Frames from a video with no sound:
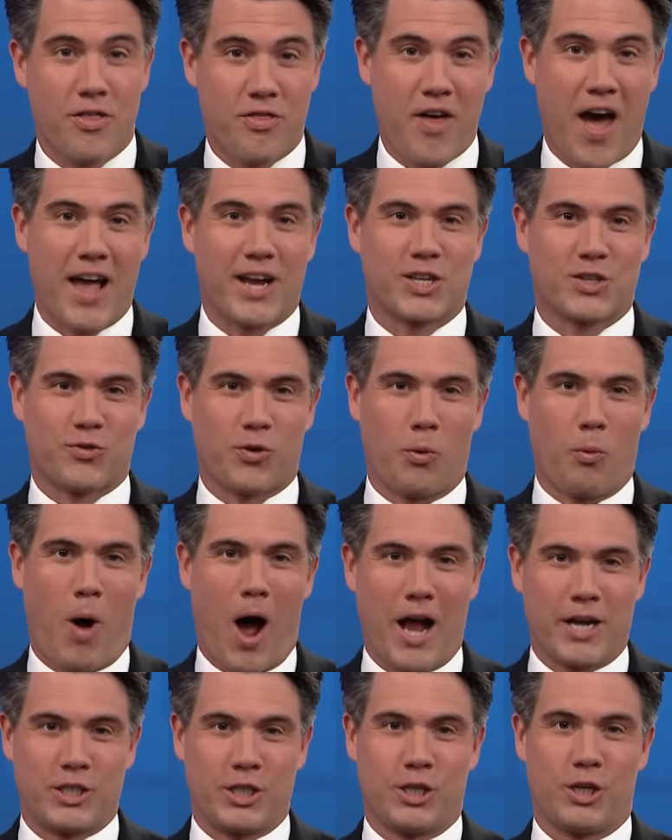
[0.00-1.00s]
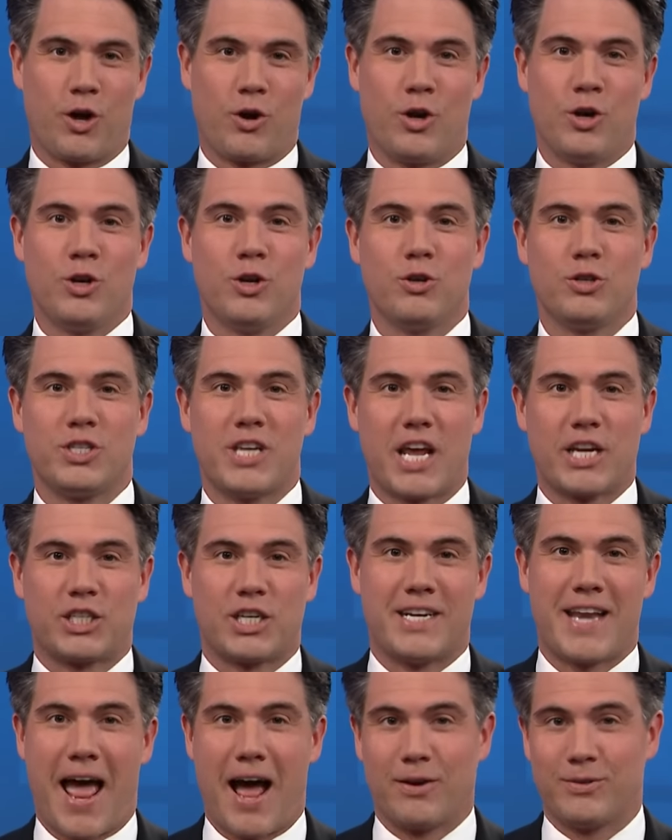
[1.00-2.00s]
Thanks for watching. Go to
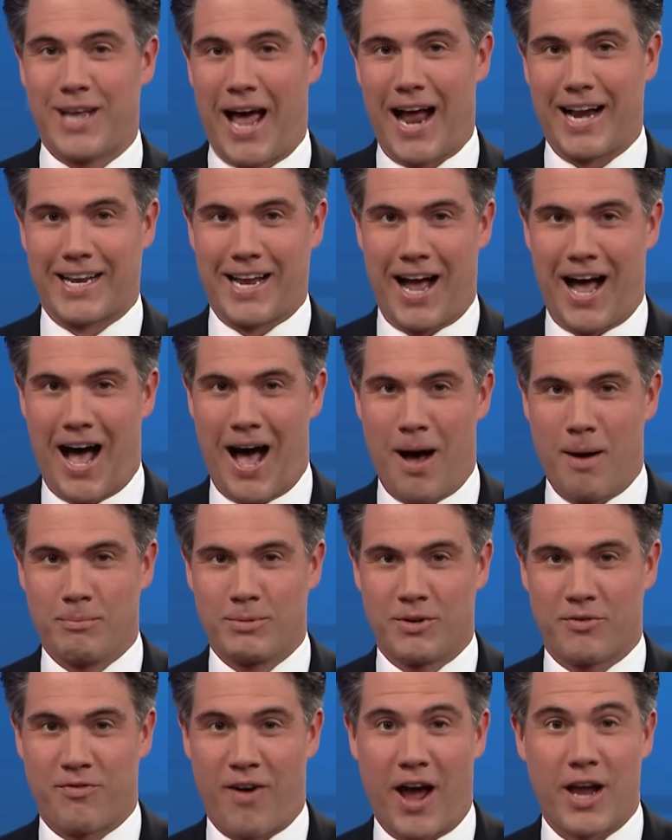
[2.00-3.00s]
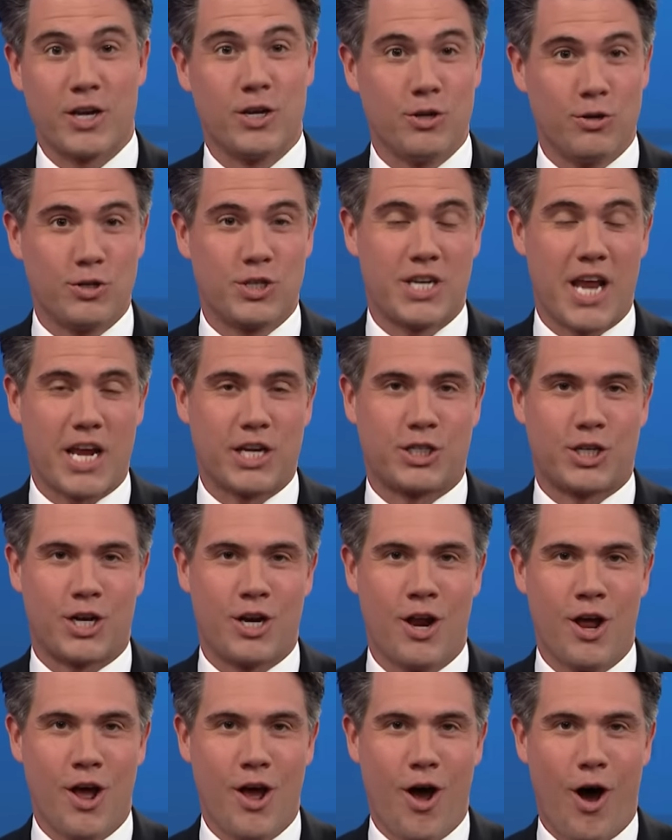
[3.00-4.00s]
newsnationnow.com to find News Nation